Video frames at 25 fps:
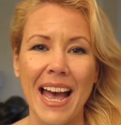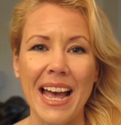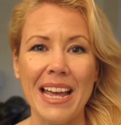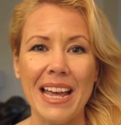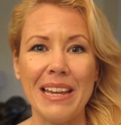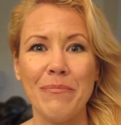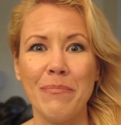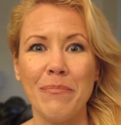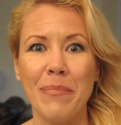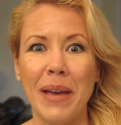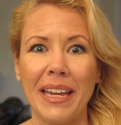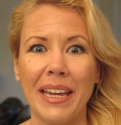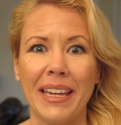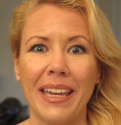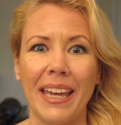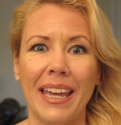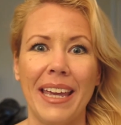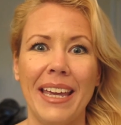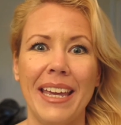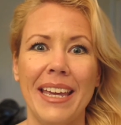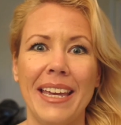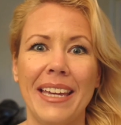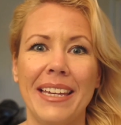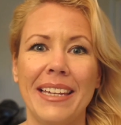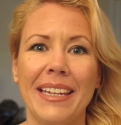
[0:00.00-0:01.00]
I'm
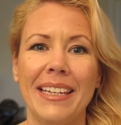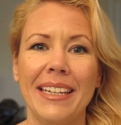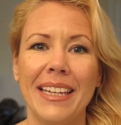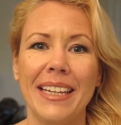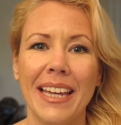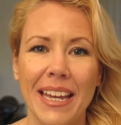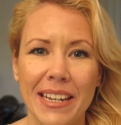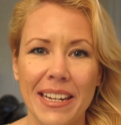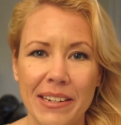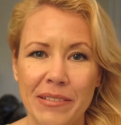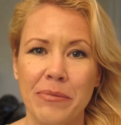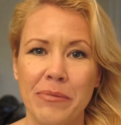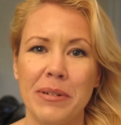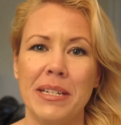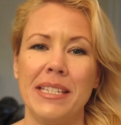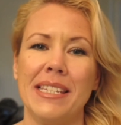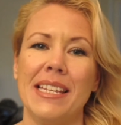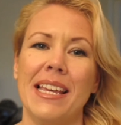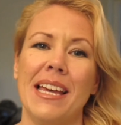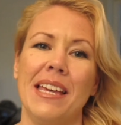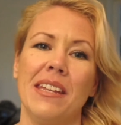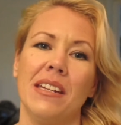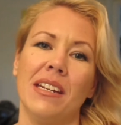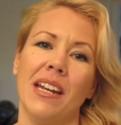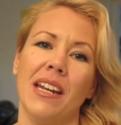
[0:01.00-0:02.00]
back again with
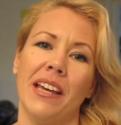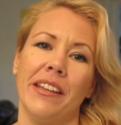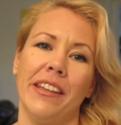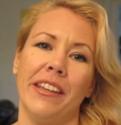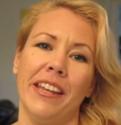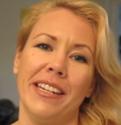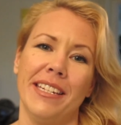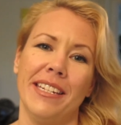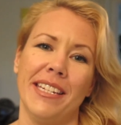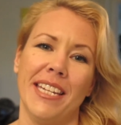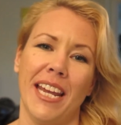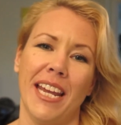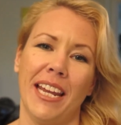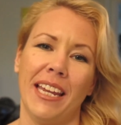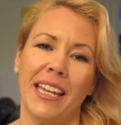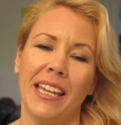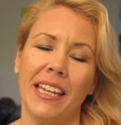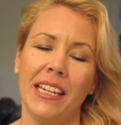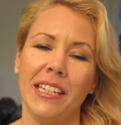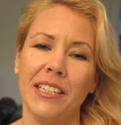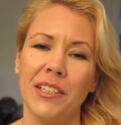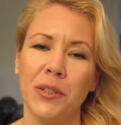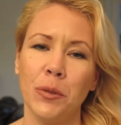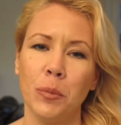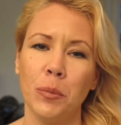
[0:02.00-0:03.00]
another tag.
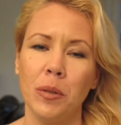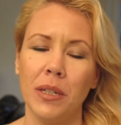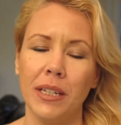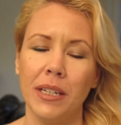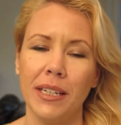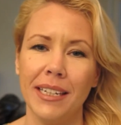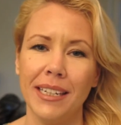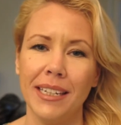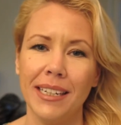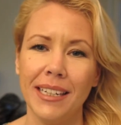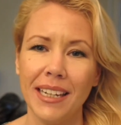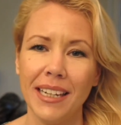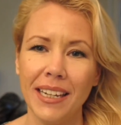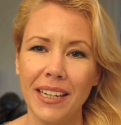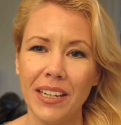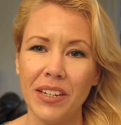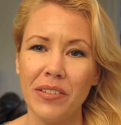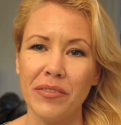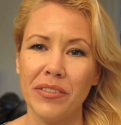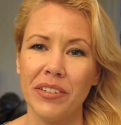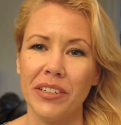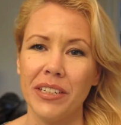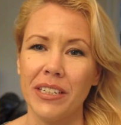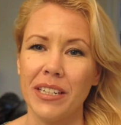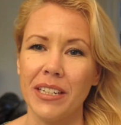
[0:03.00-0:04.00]
Can you
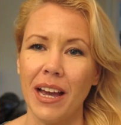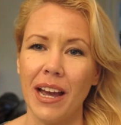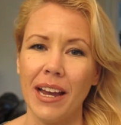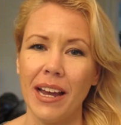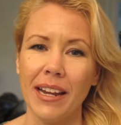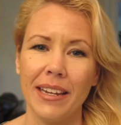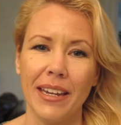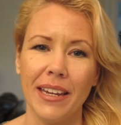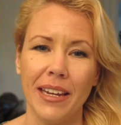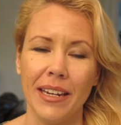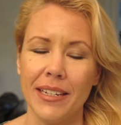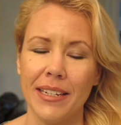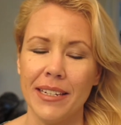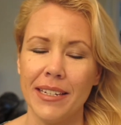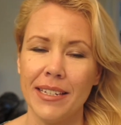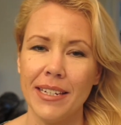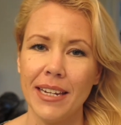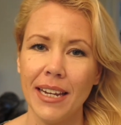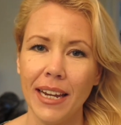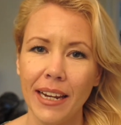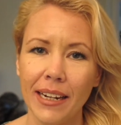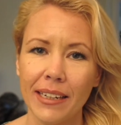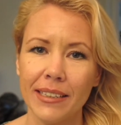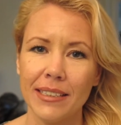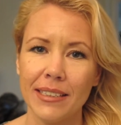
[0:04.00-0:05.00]
believe it? I get
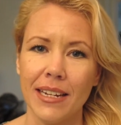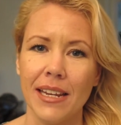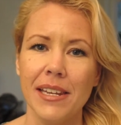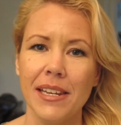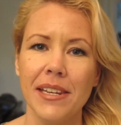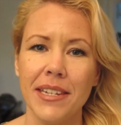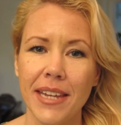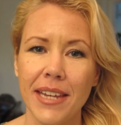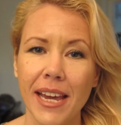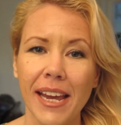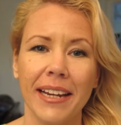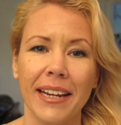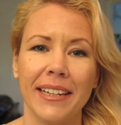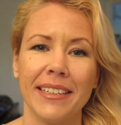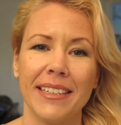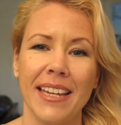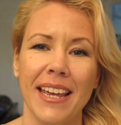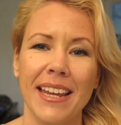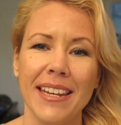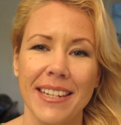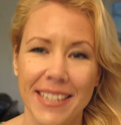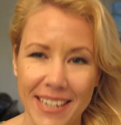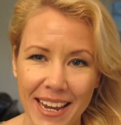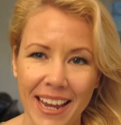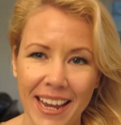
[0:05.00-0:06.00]
tagged and tagged
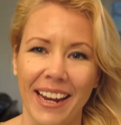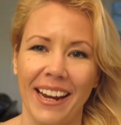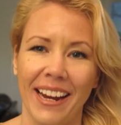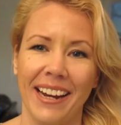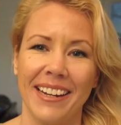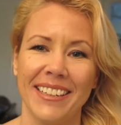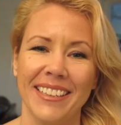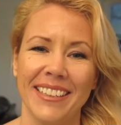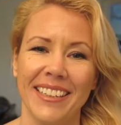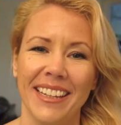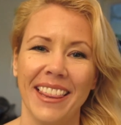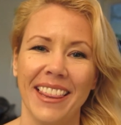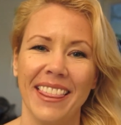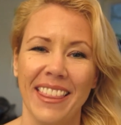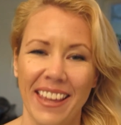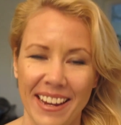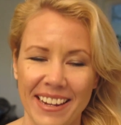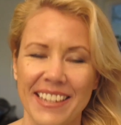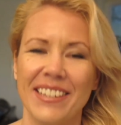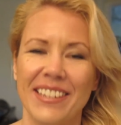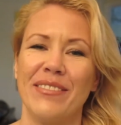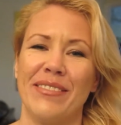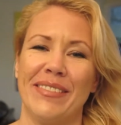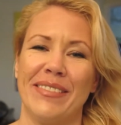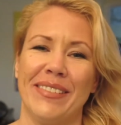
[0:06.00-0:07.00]
and tagged.
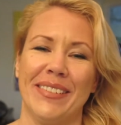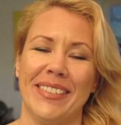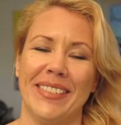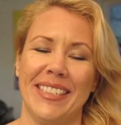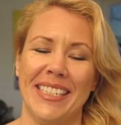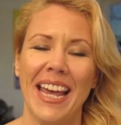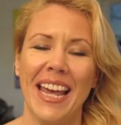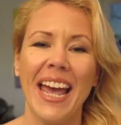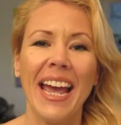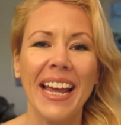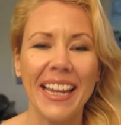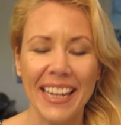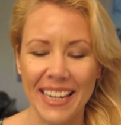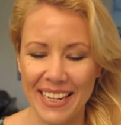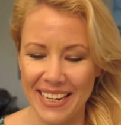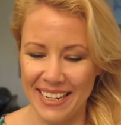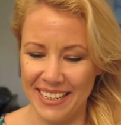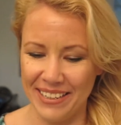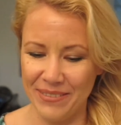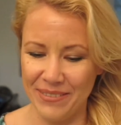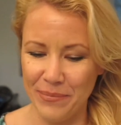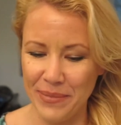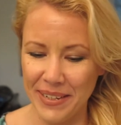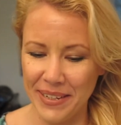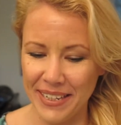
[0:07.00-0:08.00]
Thank you for
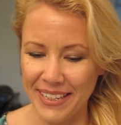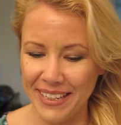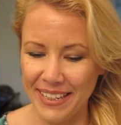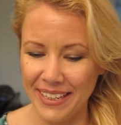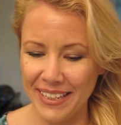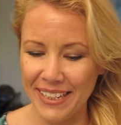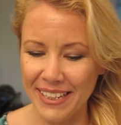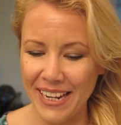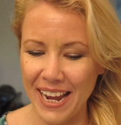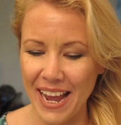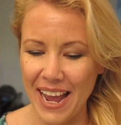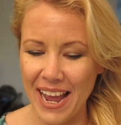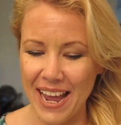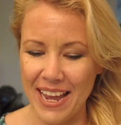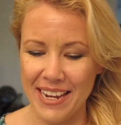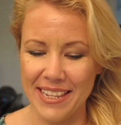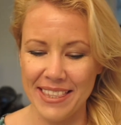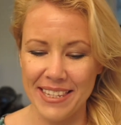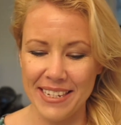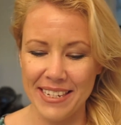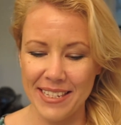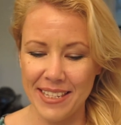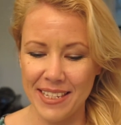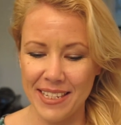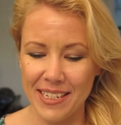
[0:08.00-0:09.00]
tagging me. And
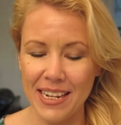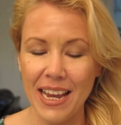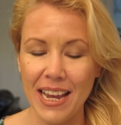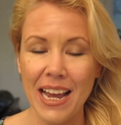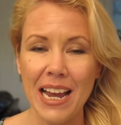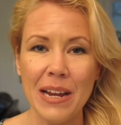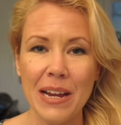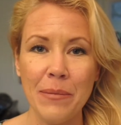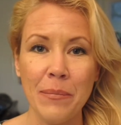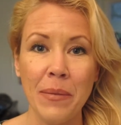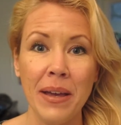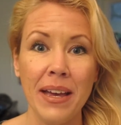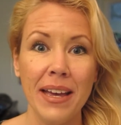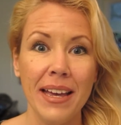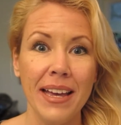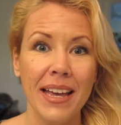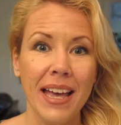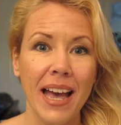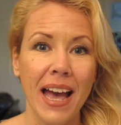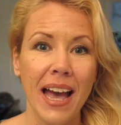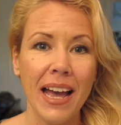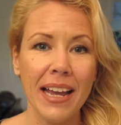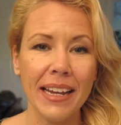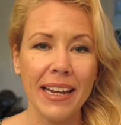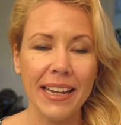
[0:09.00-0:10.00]
this time
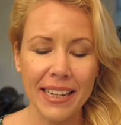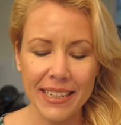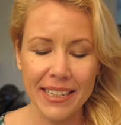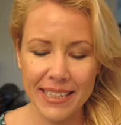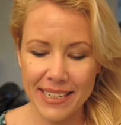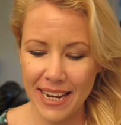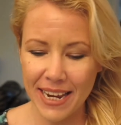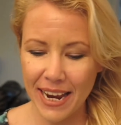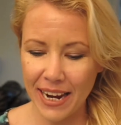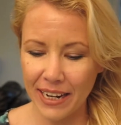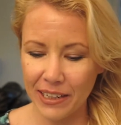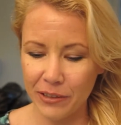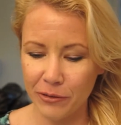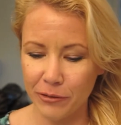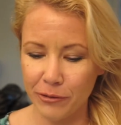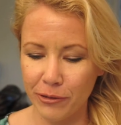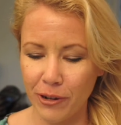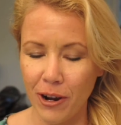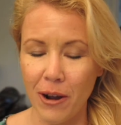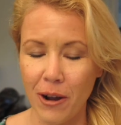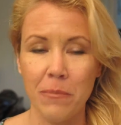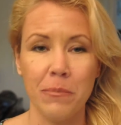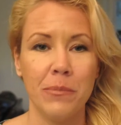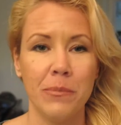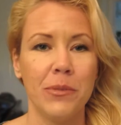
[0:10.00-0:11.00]
I got tagged
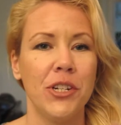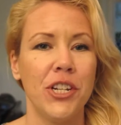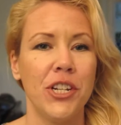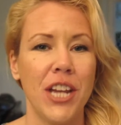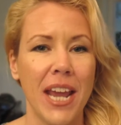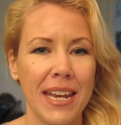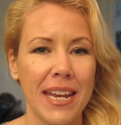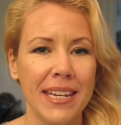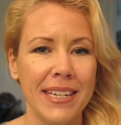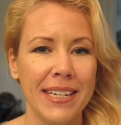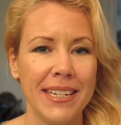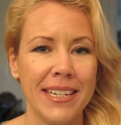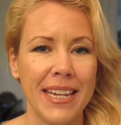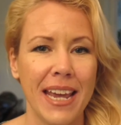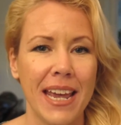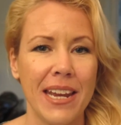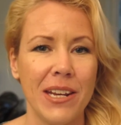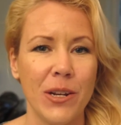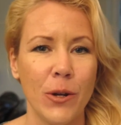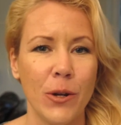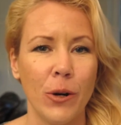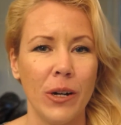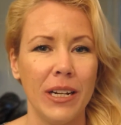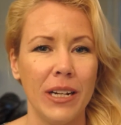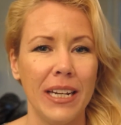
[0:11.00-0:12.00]
from Jen
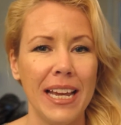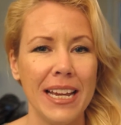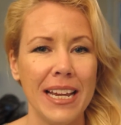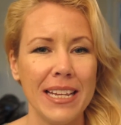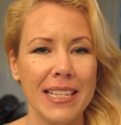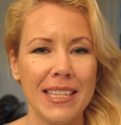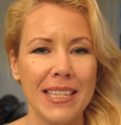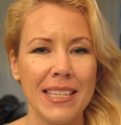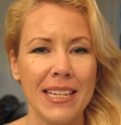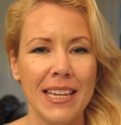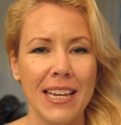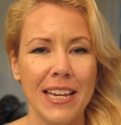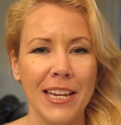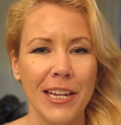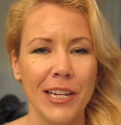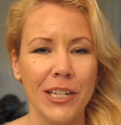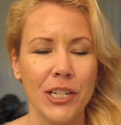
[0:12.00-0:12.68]
10 or less.